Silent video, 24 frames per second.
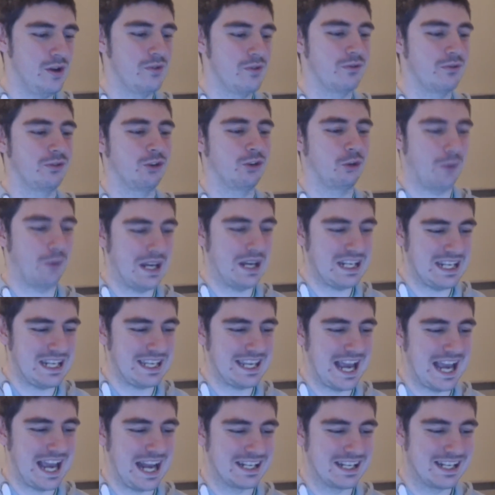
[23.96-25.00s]

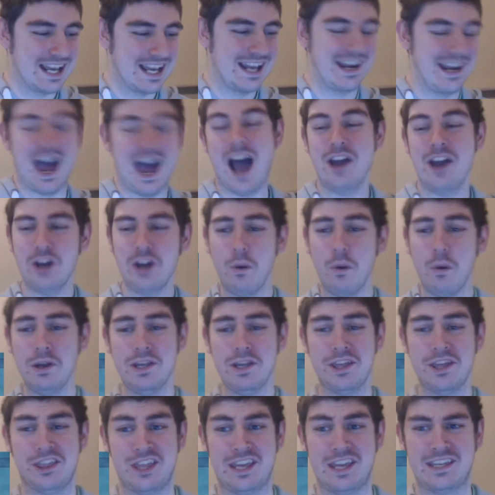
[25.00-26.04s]
Fraidy Cat. Now, I know what
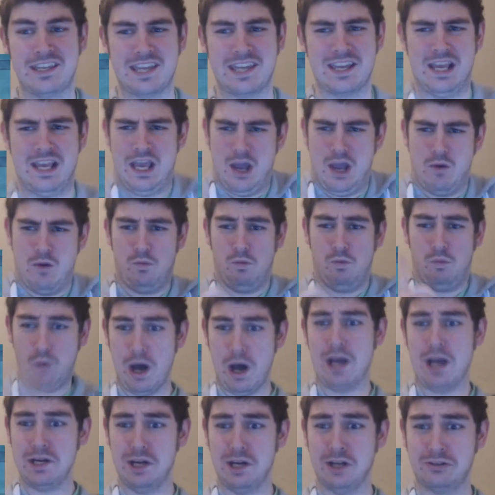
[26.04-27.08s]
you're thinking.
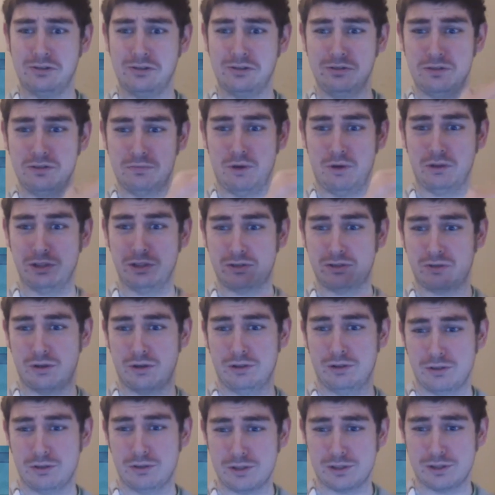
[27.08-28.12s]
Why not do them all in
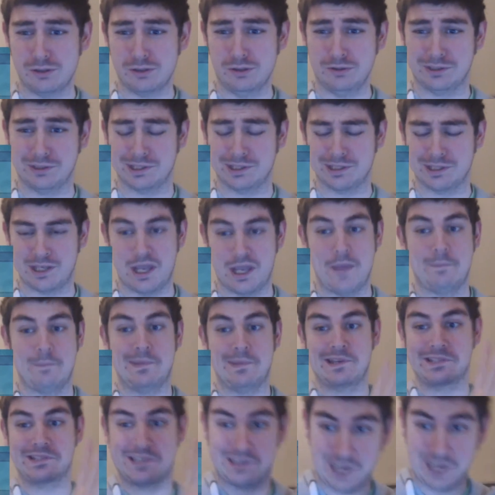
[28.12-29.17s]
chronological order?
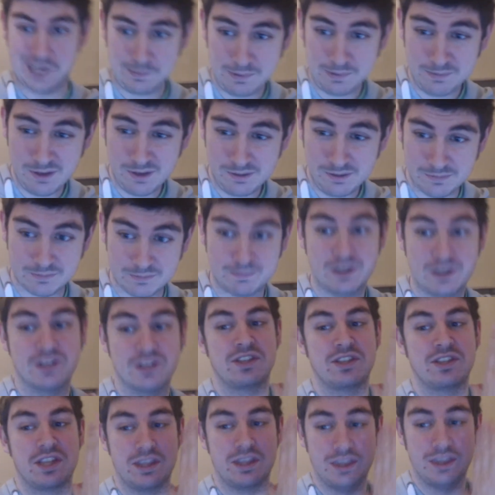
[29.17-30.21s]
because the night before,
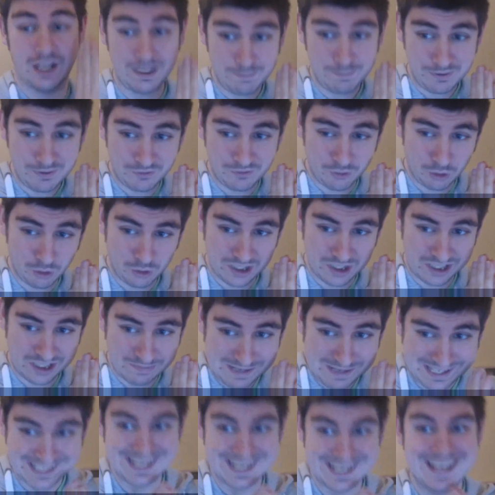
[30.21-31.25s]
because the night before
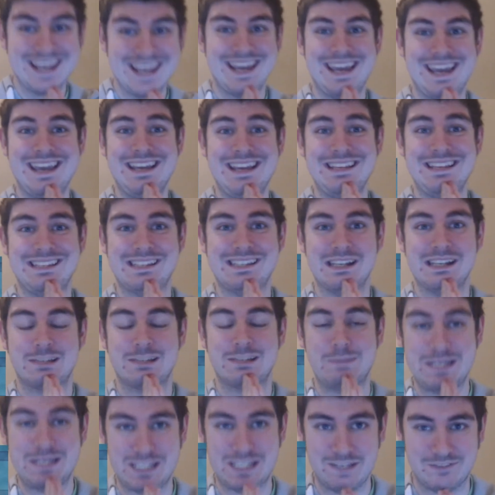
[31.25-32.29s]
Christmas is
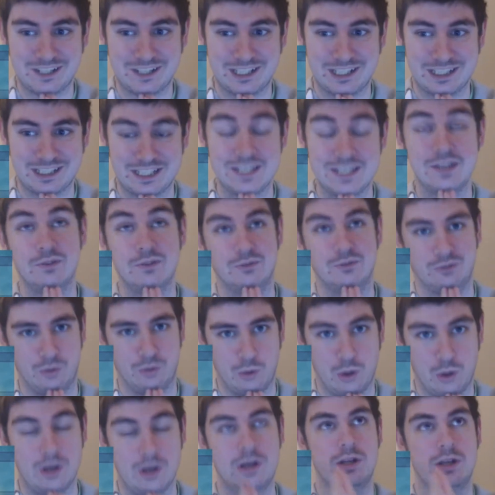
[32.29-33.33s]
specifically
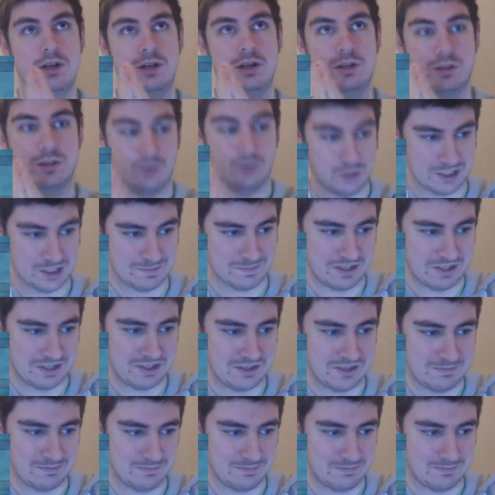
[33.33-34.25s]
for Christmas.